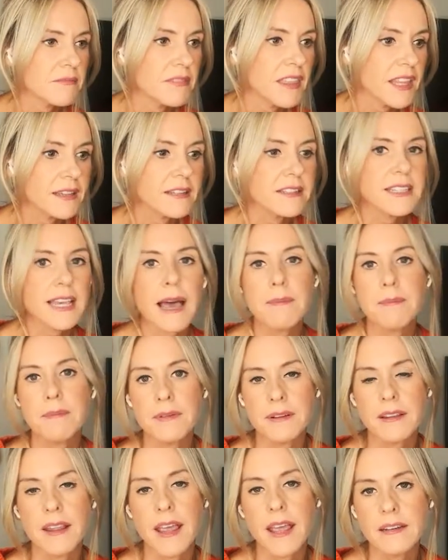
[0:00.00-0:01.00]
things
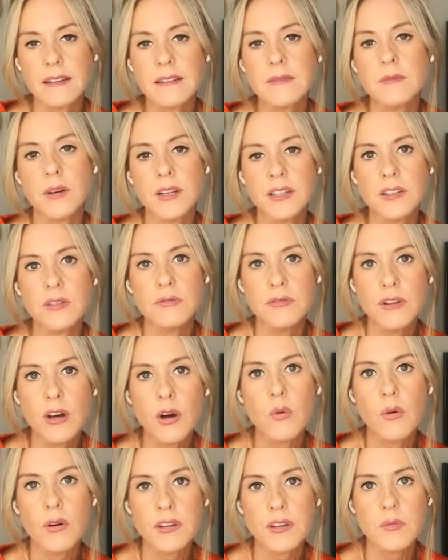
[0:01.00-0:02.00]
happen then when you know
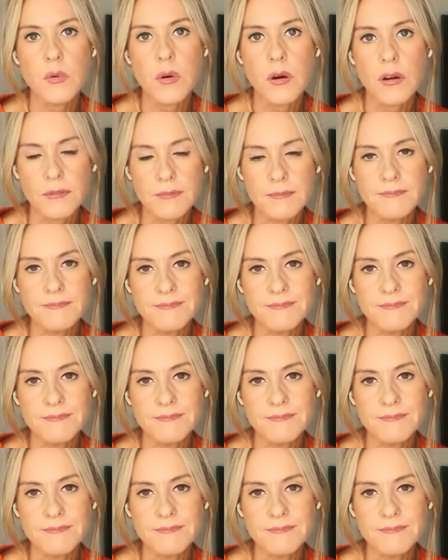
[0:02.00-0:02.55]
what you want.